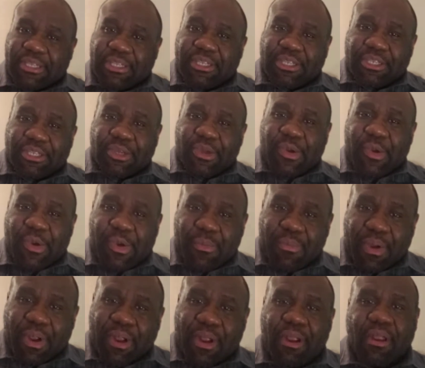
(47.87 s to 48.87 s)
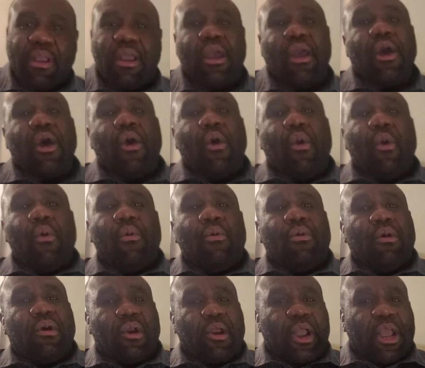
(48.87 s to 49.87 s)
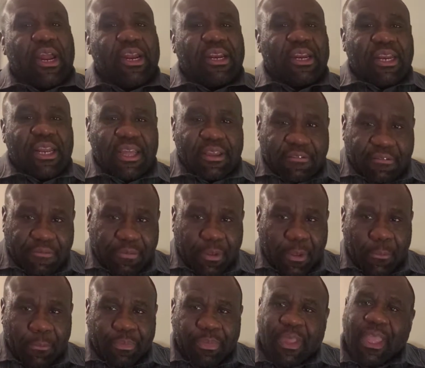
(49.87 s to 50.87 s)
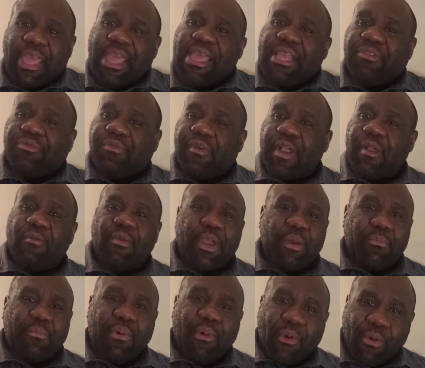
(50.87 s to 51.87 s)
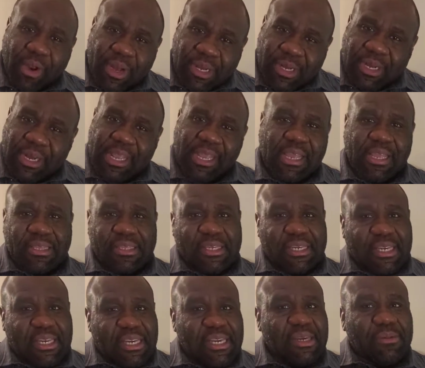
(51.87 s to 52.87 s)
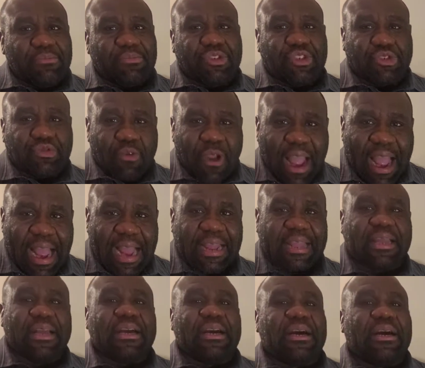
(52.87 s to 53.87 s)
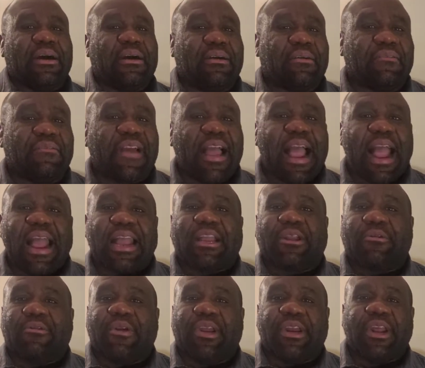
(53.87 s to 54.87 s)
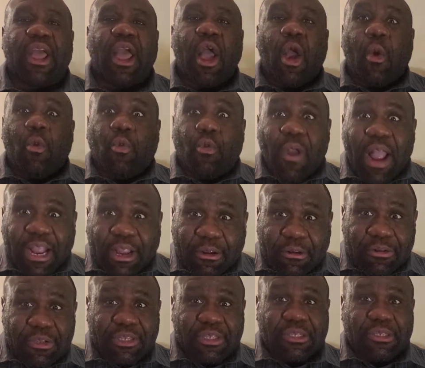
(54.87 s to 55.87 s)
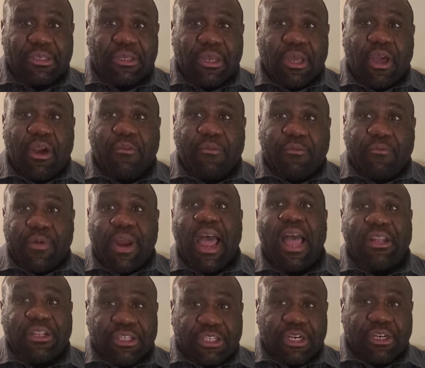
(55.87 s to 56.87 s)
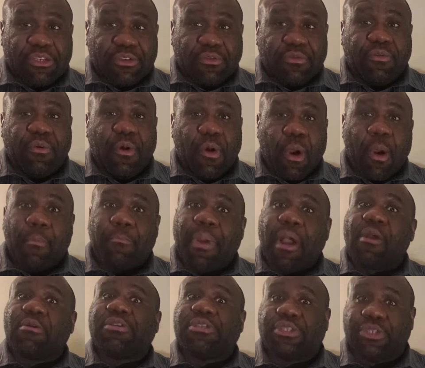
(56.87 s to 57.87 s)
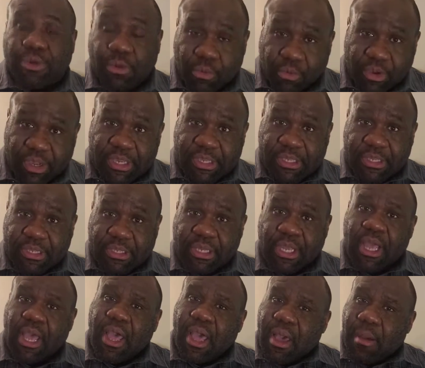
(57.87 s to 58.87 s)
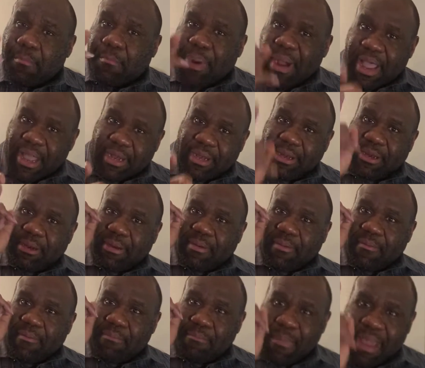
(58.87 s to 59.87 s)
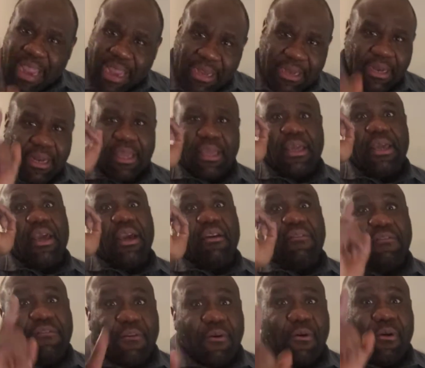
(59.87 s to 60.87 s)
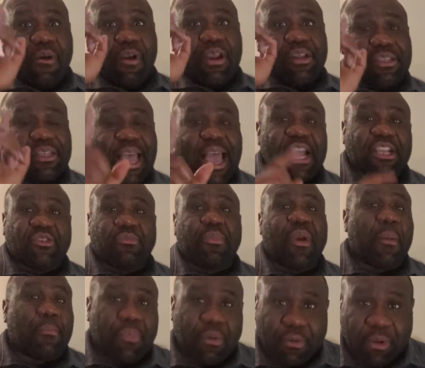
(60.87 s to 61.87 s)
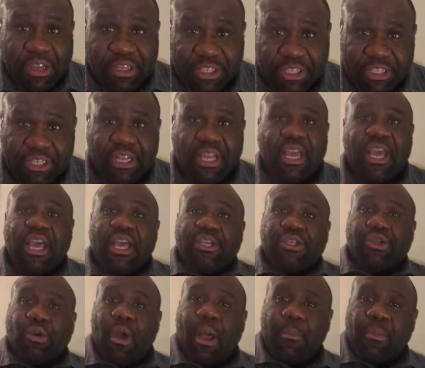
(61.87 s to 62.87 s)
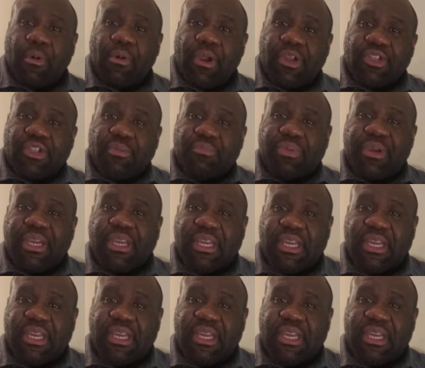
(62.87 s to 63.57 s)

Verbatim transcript: such as Uber or Lyft, it's very important to keep track of accurate records, not just for personal reasons, but mainly for tax preparation. So I'm going to be